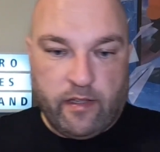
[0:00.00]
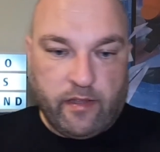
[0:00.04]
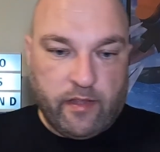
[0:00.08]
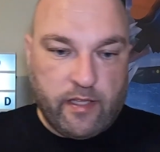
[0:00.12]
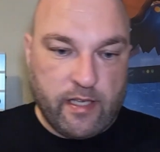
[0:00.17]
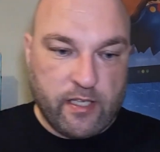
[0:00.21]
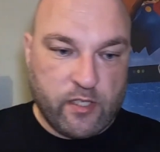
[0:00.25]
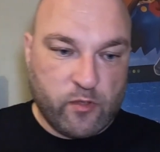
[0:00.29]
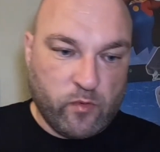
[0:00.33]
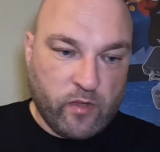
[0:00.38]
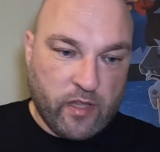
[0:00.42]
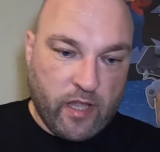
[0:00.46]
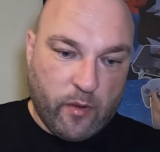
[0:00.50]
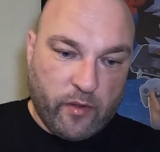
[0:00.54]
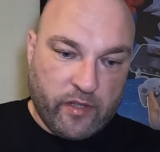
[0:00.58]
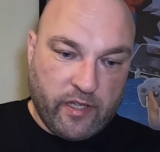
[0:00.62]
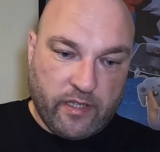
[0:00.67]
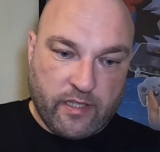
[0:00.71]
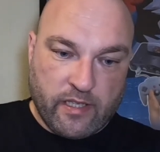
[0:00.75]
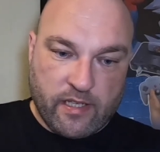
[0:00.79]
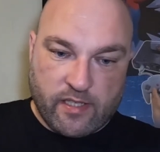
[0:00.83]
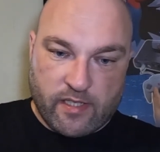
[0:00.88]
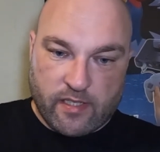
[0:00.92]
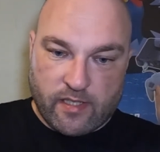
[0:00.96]
This one now, I
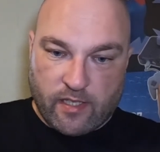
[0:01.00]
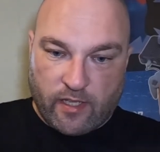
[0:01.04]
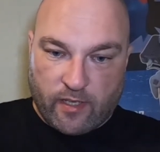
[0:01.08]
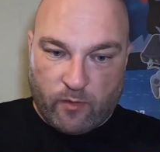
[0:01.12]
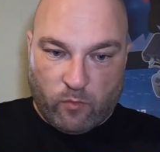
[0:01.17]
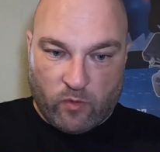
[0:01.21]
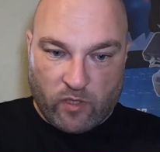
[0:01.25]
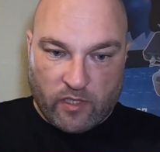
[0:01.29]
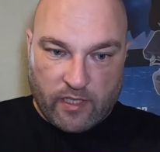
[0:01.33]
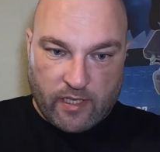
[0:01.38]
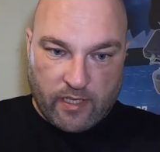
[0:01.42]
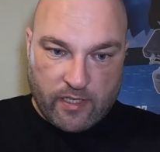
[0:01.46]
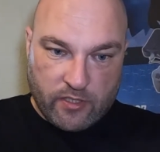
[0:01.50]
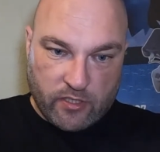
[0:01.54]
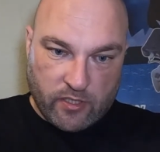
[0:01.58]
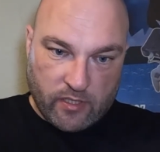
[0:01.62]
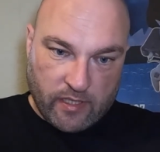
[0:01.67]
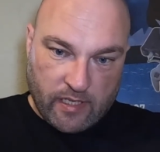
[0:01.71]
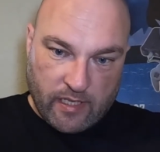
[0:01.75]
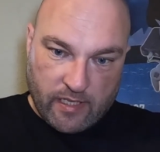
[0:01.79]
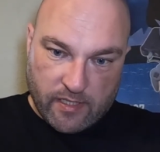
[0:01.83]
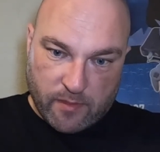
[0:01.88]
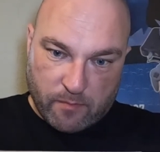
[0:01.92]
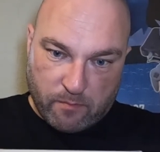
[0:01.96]
think this is like one of these. It
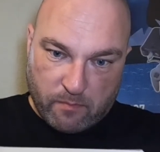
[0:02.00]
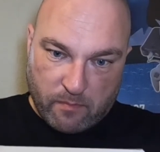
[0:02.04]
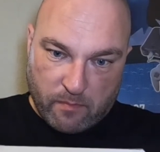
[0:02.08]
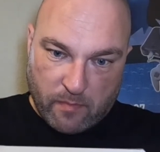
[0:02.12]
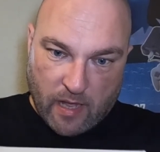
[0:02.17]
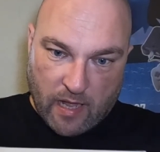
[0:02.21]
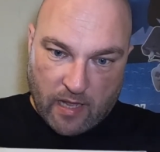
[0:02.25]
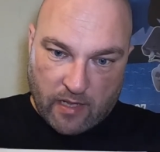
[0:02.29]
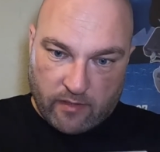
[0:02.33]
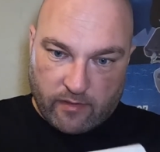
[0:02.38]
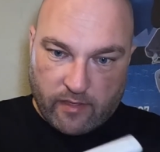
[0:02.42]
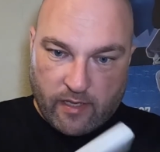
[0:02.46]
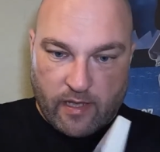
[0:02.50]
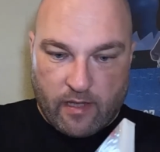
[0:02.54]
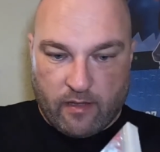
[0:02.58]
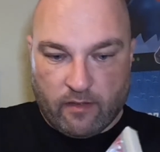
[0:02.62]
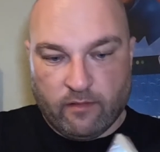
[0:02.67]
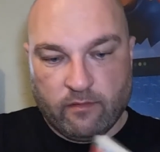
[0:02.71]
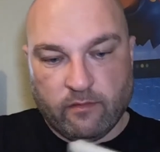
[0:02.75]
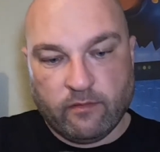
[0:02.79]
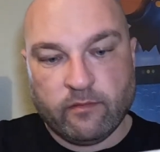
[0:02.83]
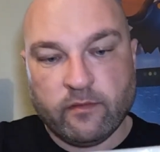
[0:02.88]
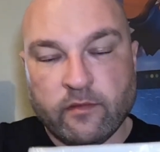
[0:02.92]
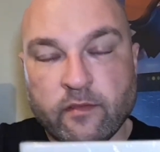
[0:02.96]
needs a mat. Yeah.
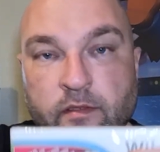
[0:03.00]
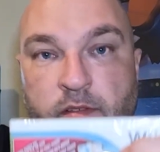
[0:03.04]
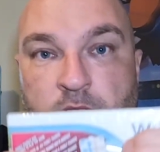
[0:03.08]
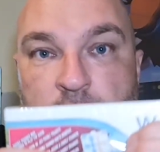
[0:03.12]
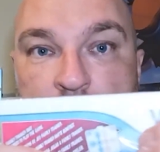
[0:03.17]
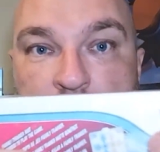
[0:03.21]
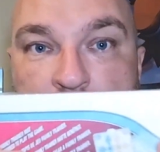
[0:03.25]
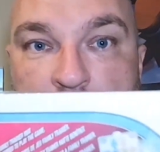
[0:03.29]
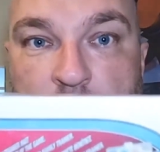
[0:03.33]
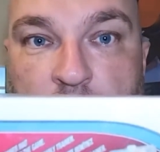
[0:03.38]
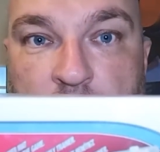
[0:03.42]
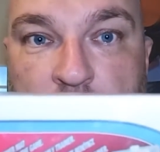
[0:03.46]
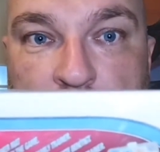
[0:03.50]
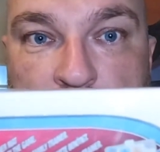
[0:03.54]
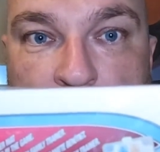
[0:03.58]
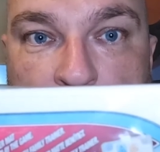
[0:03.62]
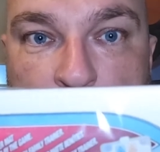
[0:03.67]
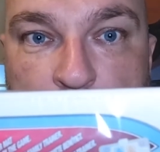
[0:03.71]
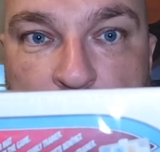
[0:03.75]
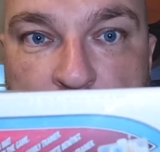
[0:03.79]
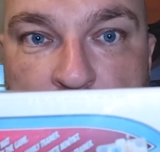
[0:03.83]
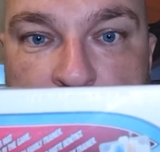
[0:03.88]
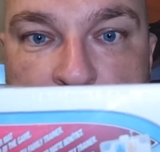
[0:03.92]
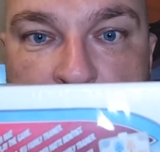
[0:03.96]
So I think
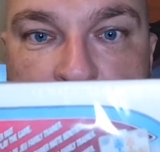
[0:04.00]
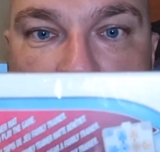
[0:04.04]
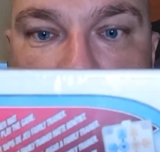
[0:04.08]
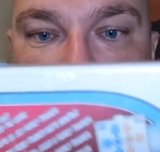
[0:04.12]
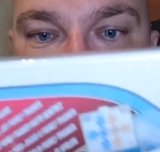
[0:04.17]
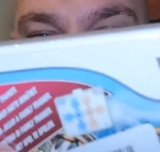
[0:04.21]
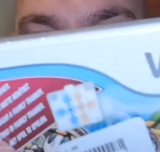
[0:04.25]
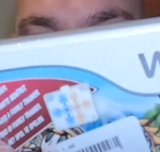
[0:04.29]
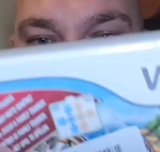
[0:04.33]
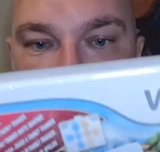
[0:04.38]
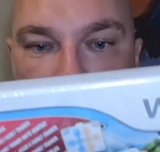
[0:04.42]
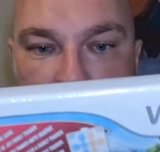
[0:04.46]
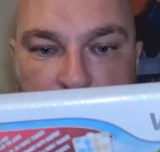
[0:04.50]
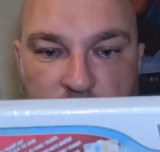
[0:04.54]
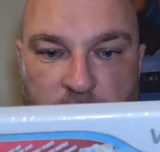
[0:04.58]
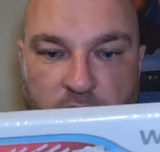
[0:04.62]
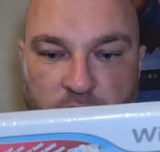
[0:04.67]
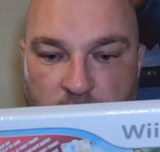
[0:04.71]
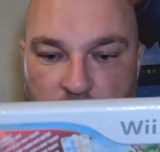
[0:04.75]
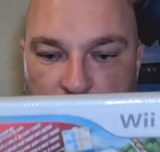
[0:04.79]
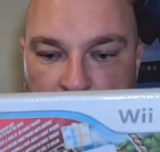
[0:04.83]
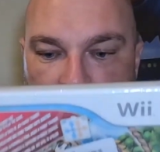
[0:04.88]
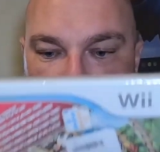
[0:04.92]
that means you need the mat for it.